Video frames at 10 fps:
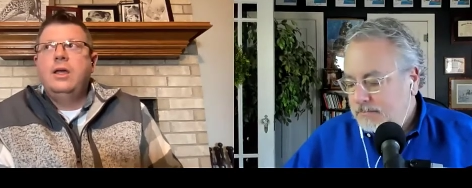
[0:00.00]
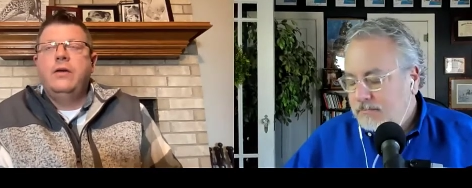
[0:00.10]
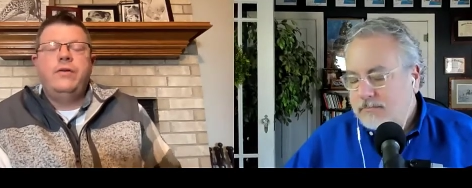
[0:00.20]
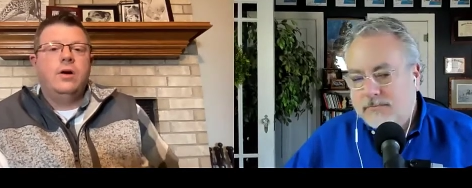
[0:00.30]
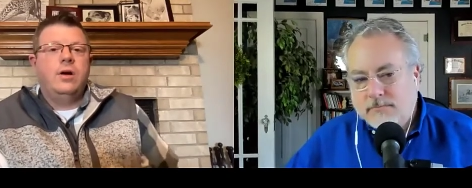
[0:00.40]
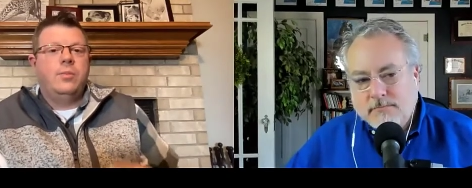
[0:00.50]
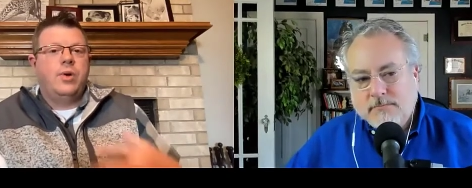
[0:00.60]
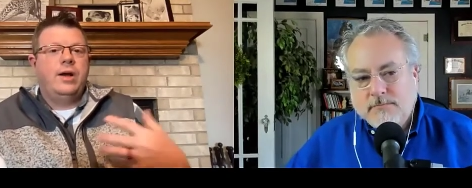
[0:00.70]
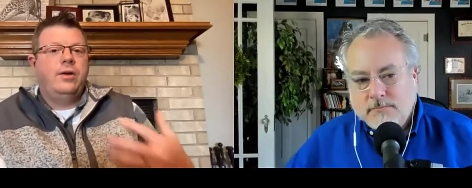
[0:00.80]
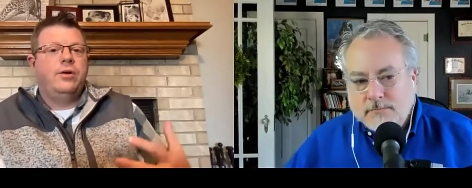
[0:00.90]
Speaker 1: If you're a
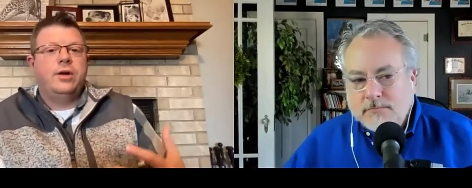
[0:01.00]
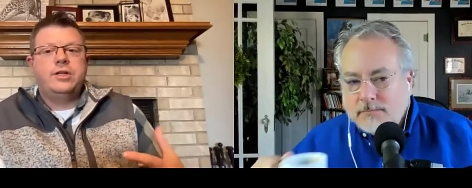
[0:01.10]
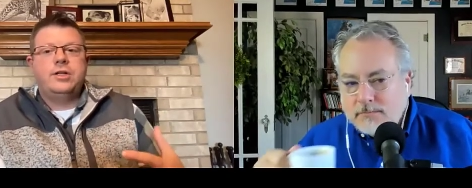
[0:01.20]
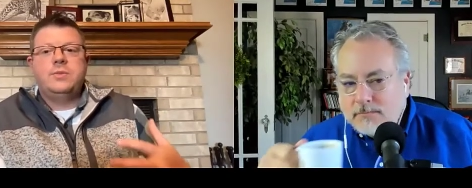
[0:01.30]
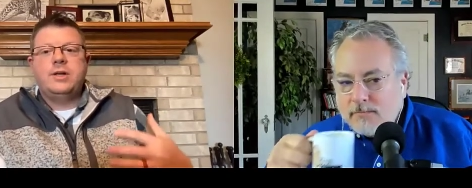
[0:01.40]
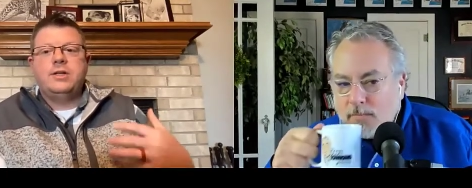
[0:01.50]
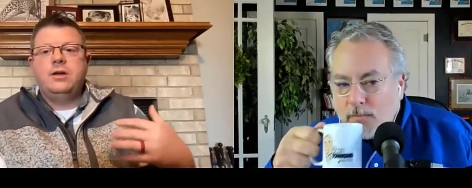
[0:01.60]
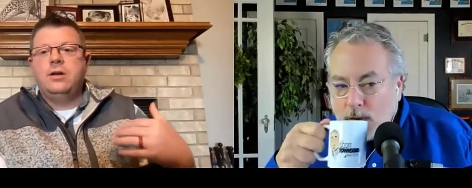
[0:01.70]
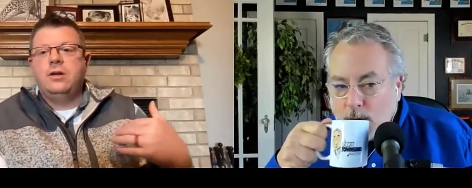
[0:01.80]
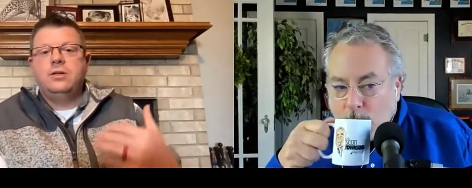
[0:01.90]
brand new Christian, especially
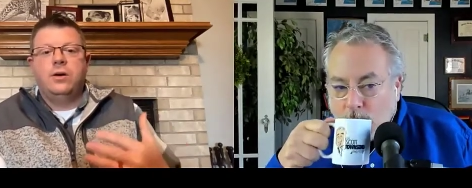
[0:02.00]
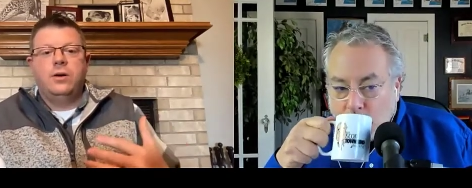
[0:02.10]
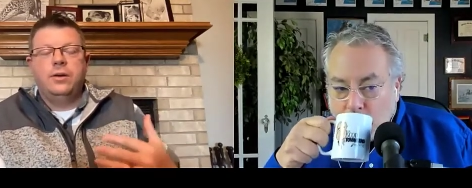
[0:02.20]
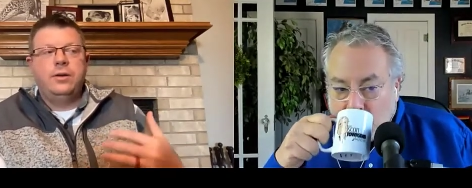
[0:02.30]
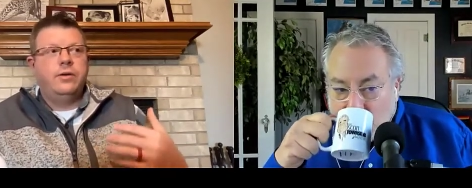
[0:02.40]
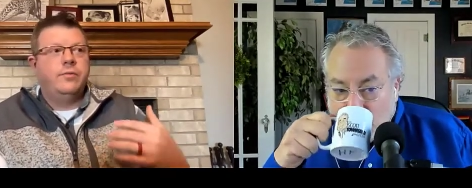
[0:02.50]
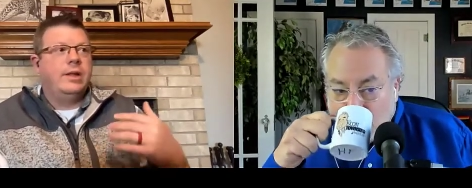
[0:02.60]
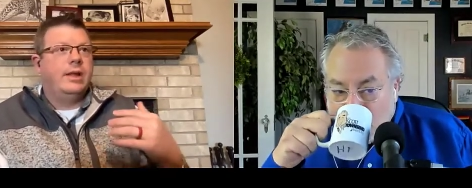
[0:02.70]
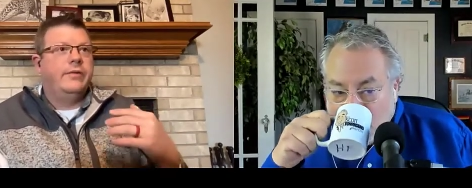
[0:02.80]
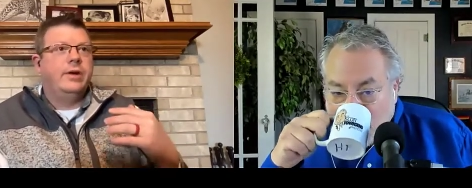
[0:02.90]
you're an adult, you've
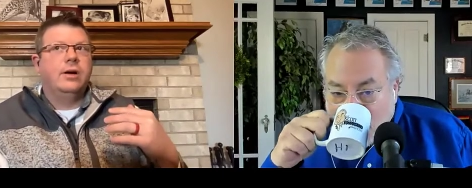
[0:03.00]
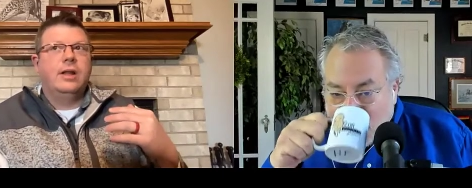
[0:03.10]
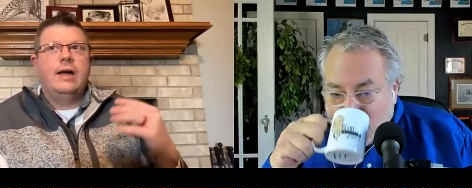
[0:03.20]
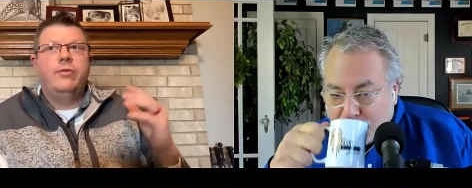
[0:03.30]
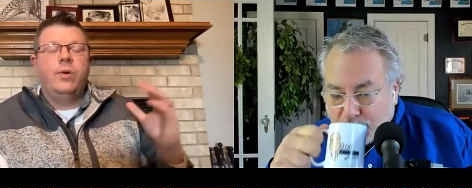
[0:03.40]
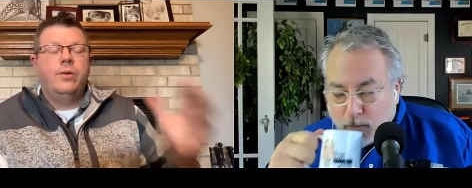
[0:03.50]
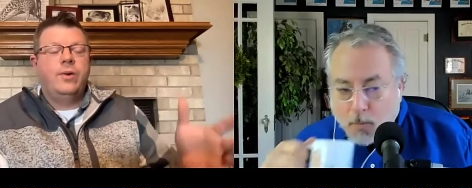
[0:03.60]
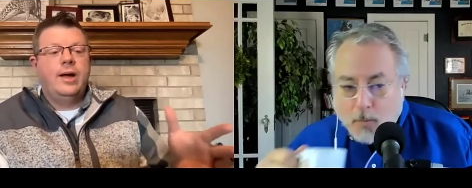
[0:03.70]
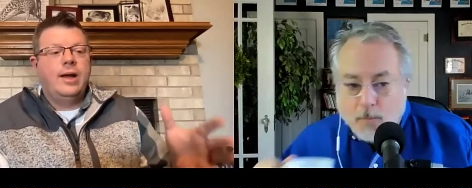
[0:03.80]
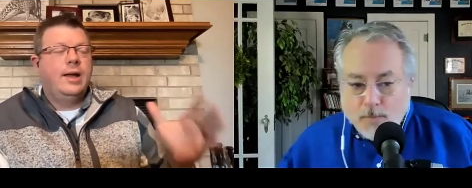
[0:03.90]
been living your life one
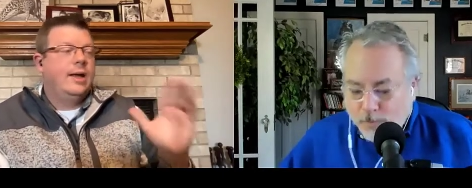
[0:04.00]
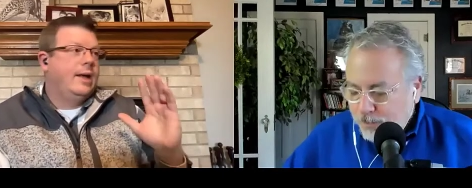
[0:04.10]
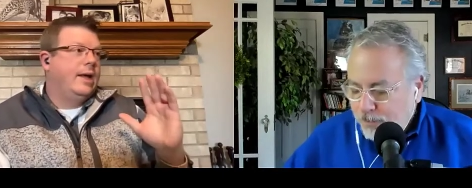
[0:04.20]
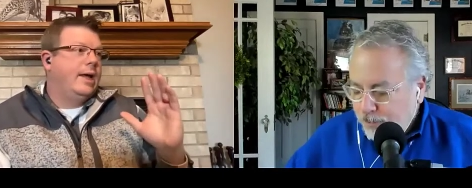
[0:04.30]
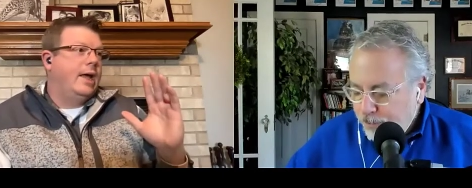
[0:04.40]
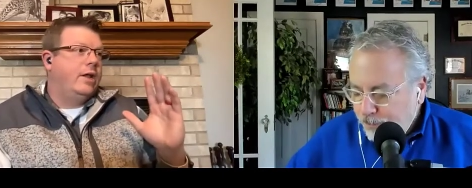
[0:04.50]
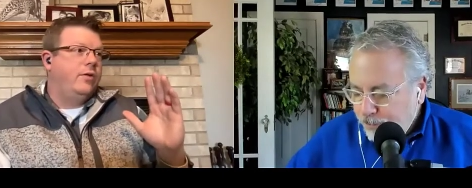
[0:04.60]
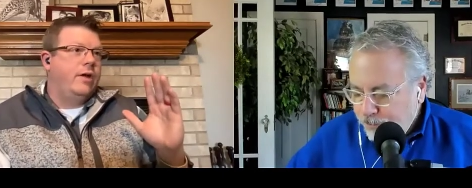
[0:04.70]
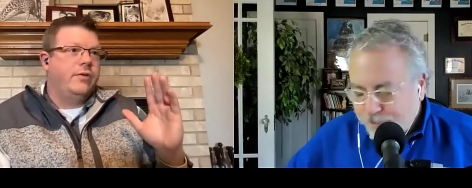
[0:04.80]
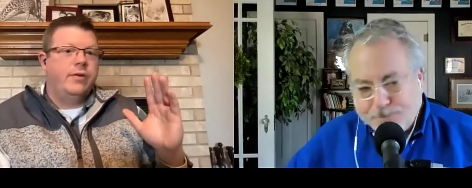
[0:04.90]
way and you
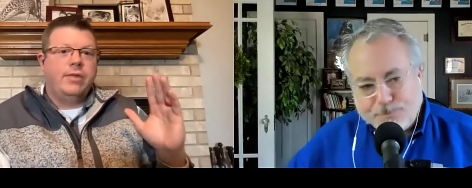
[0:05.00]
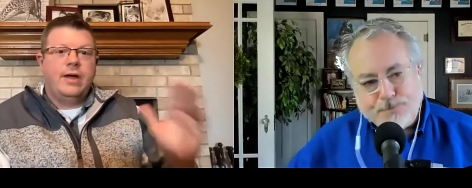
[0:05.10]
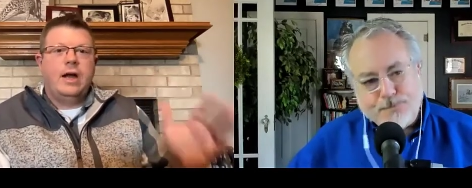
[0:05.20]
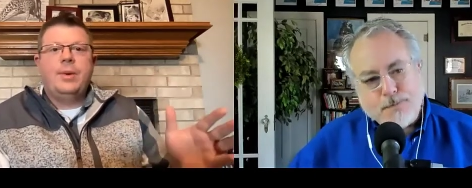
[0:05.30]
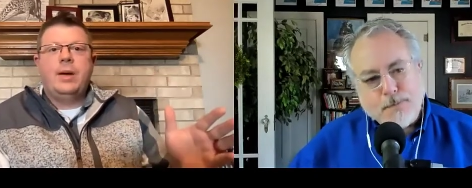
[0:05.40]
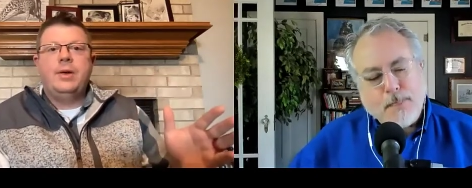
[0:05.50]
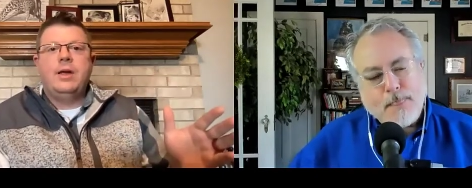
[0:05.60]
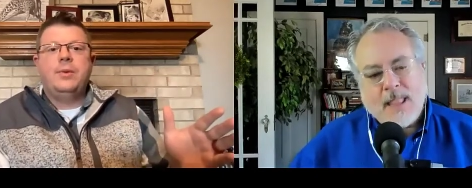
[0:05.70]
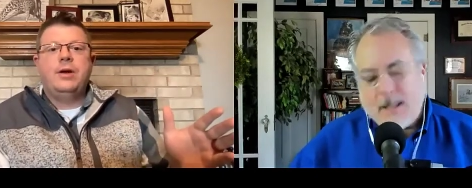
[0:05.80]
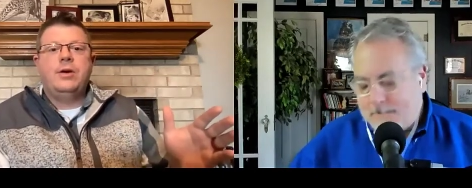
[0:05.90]
never even thought about
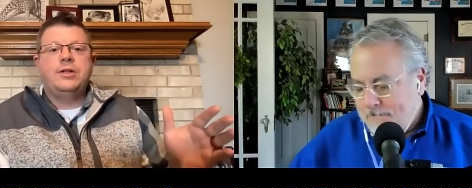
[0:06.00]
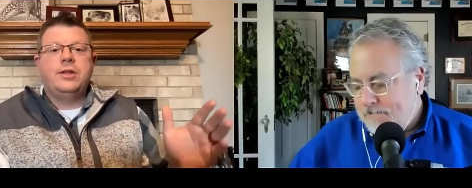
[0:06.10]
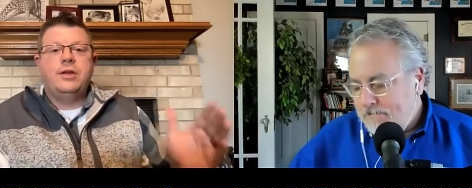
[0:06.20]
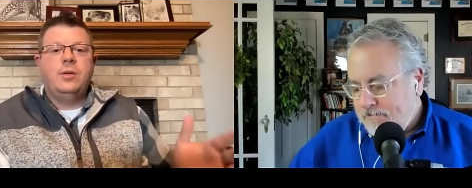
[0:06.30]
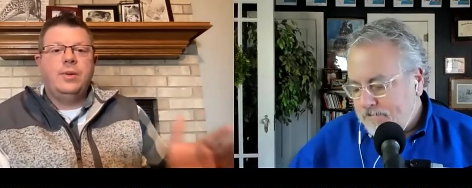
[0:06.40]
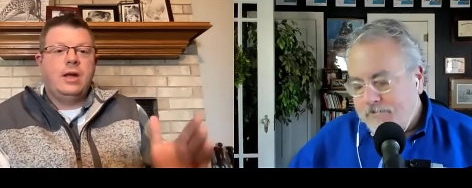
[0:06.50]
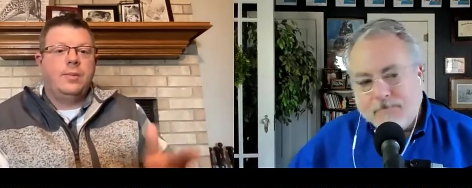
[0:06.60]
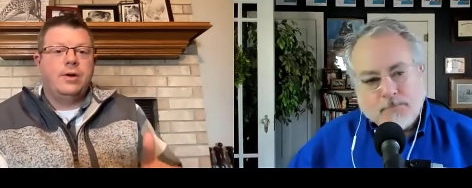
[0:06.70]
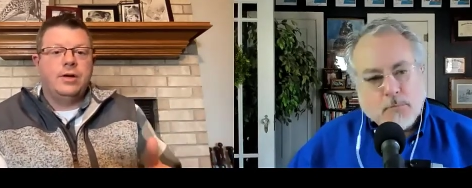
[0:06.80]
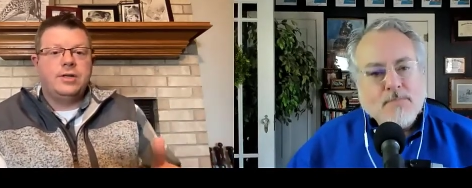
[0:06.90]
becoming Christian, then you become
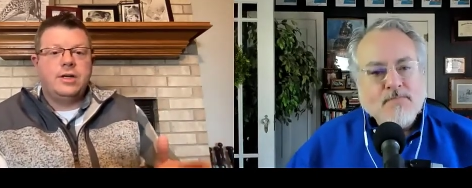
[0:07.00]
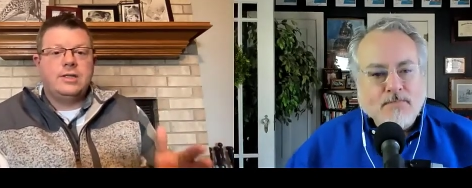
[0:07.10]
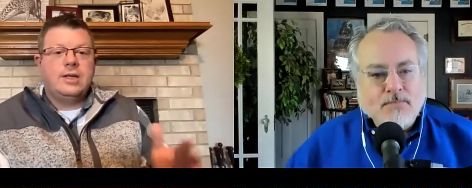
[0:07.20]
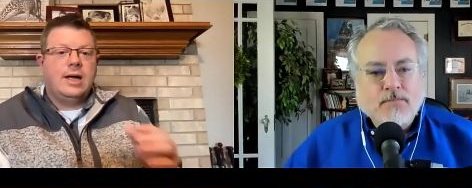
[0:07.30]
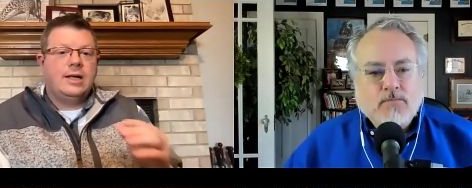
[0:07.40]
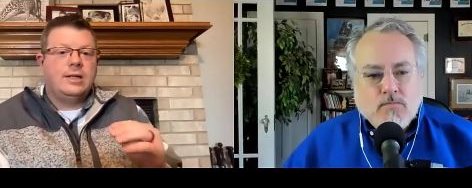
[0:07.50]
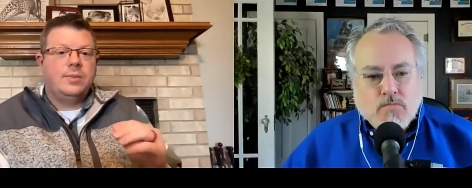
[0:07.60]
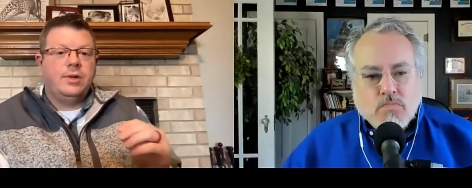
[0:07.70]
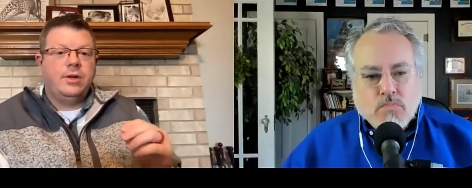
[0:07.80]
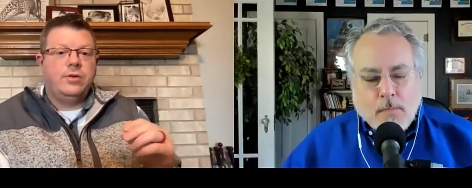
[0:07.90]
a Christian. It's not
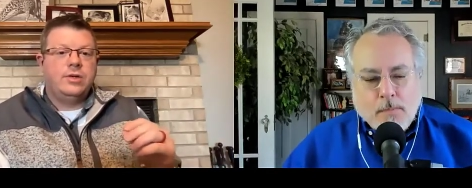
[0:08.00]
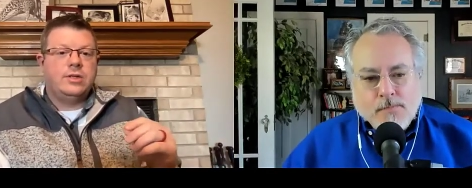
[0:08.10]
something you